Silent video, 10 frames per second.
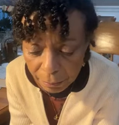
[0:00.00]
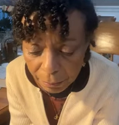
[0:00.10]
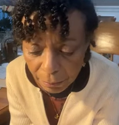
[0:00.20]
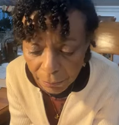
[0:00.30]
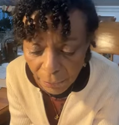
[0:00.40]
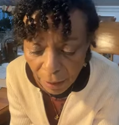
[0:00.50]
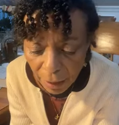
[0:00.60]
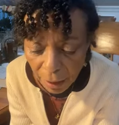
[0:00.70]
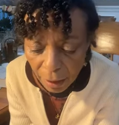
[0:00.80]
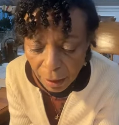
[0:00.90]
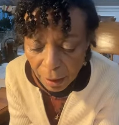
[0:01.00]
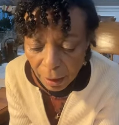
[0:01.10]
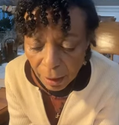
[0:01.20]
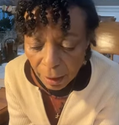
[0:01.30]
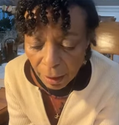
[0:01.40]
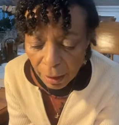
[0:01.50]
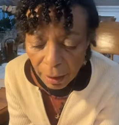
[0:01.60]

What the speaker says: Nobody speaks.